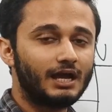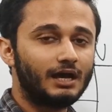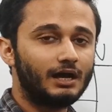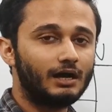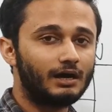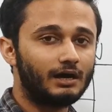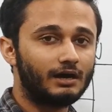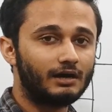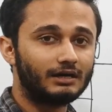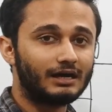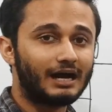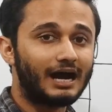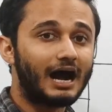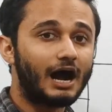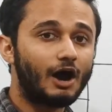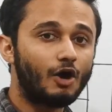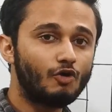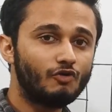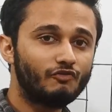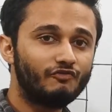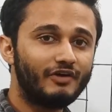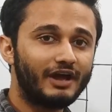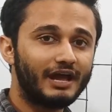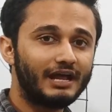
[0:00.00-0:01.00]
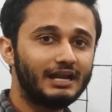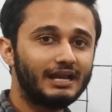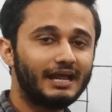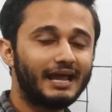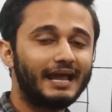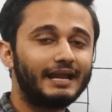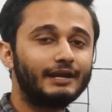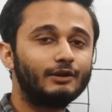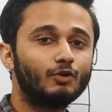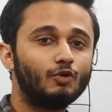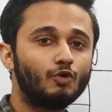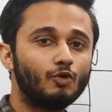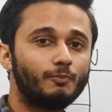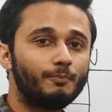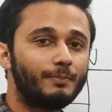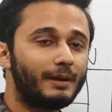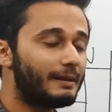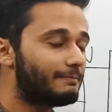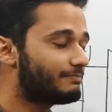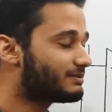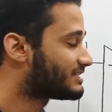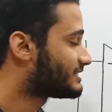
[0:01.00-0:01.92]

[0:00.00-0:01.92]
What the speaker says: how well an op-amp